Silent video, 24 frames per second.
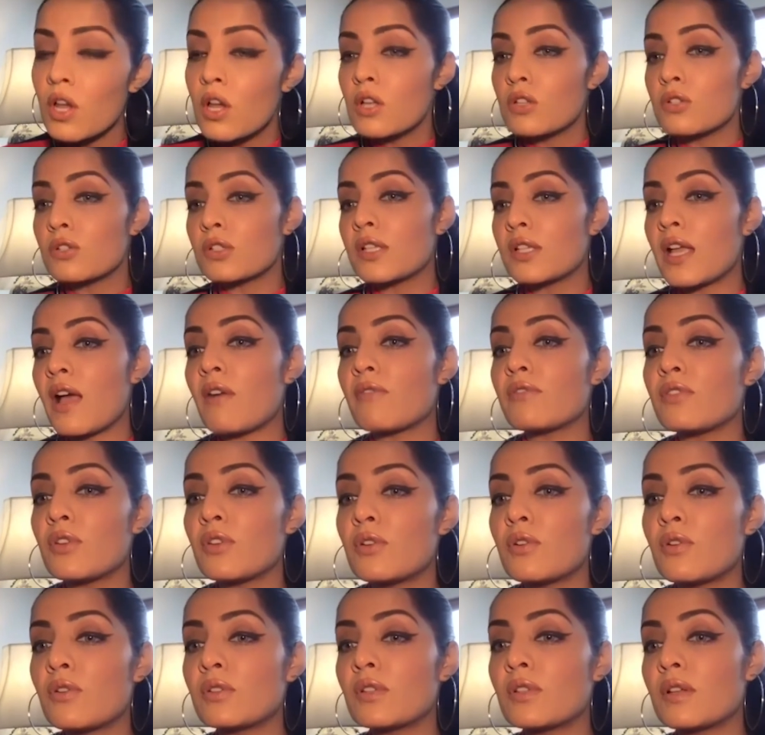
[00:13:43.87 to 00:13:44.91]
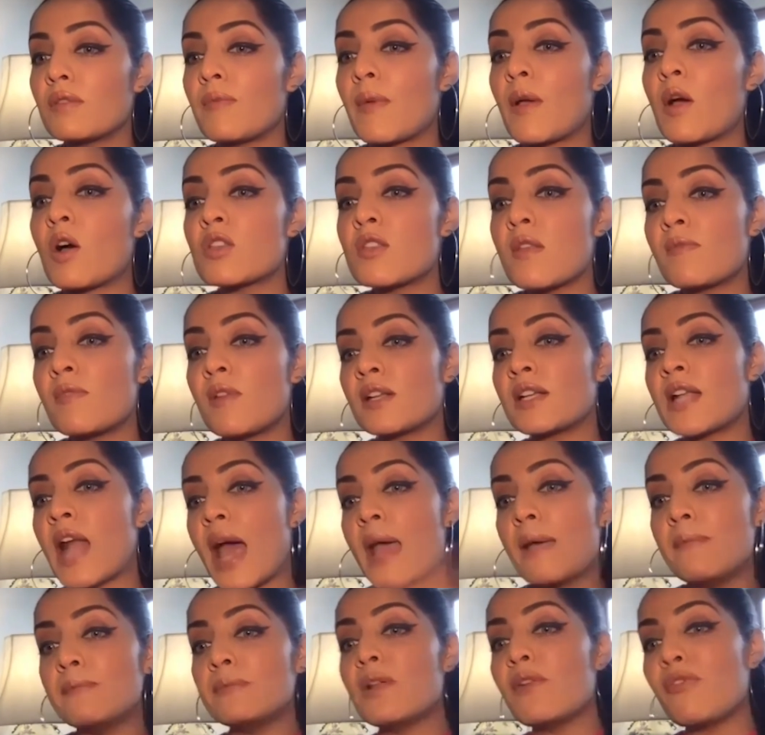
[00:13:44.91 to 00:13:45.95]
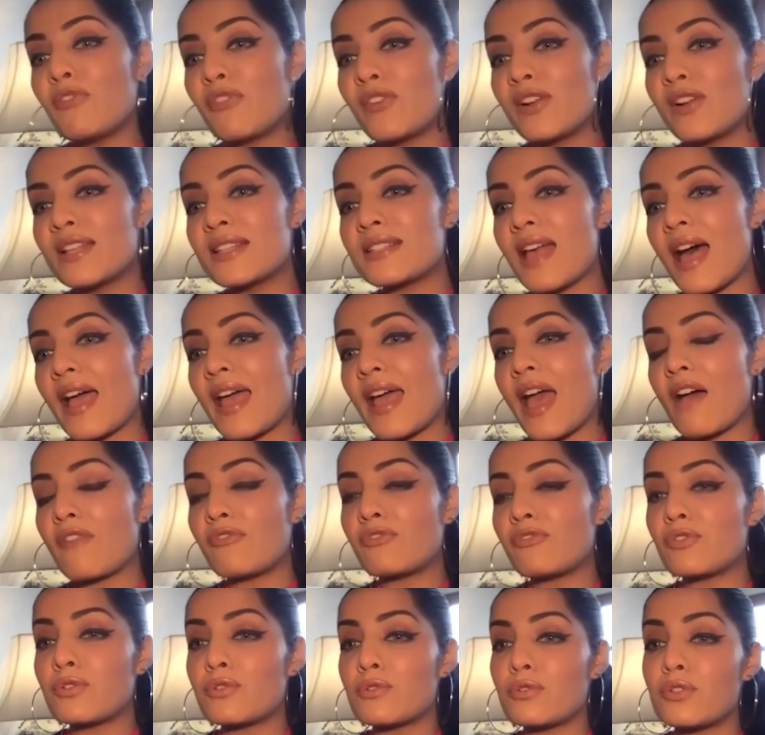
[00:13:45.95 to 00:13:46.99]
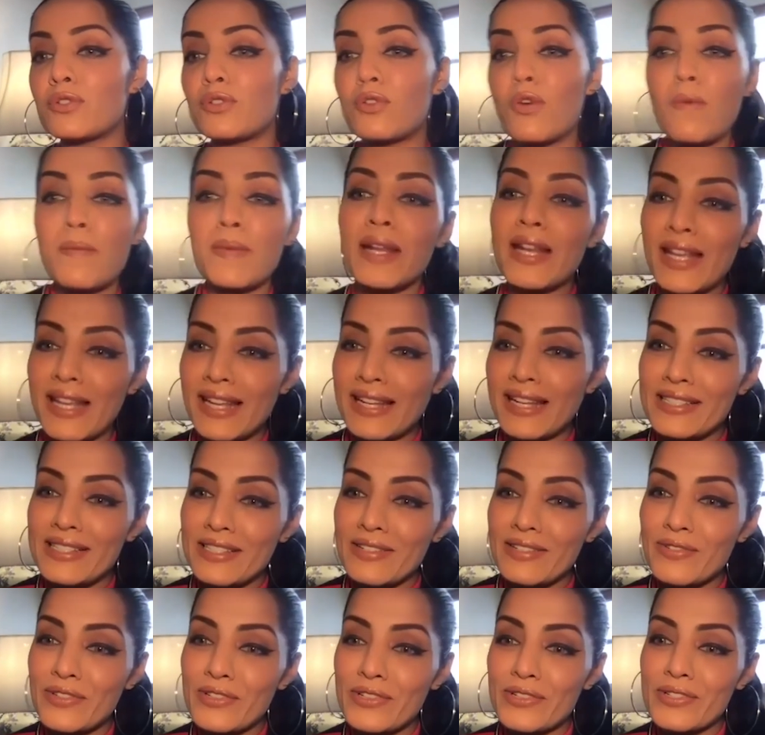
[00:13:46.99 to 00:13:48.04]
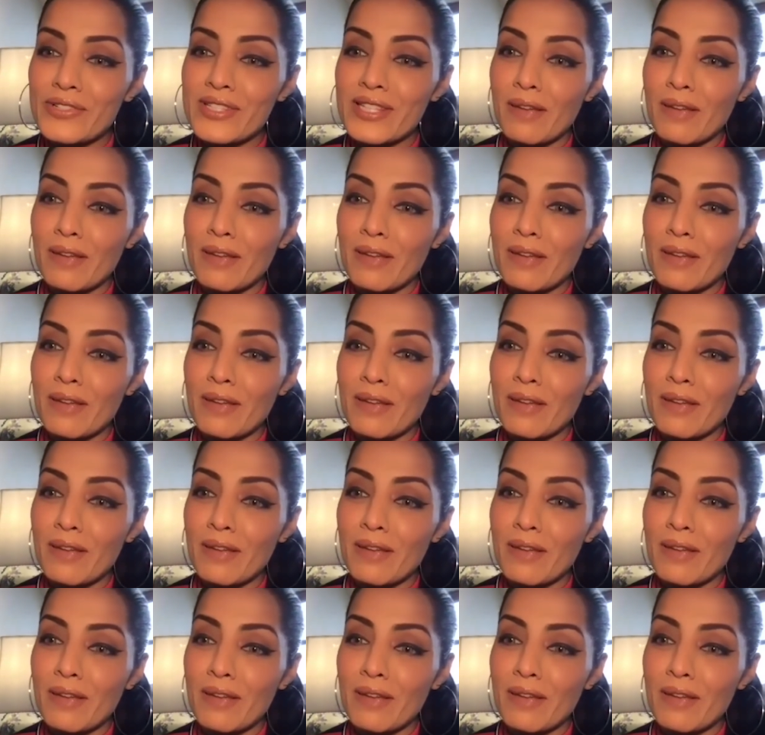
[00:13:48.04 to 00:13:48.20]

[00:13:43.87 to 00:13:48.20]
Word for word: So they are, you know, because of the time difference, I have to do so many interviews.